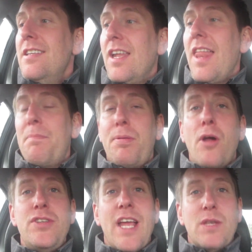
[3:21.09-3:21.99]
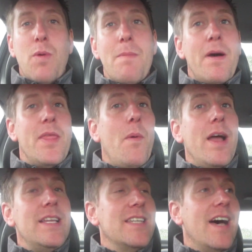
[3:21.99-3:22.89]
So that project went by the
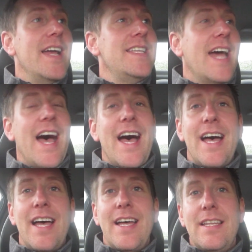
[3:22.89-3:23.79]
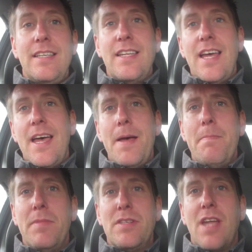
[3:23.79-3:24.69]
wayside,
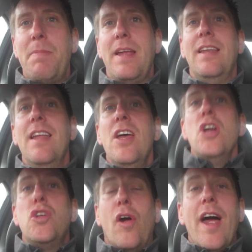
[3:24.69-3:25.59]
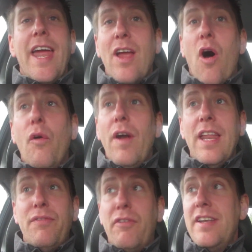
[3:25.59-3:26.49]
and so I've been trying
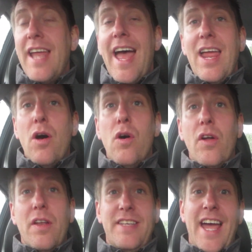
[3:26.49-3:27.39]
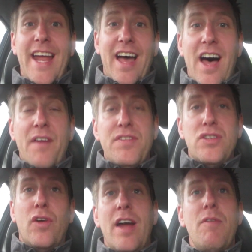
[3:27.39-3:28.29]
already for a day or a day and a half
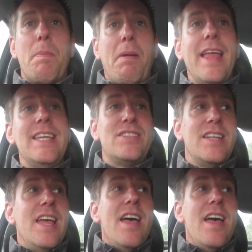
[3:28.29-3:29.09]
to try and replace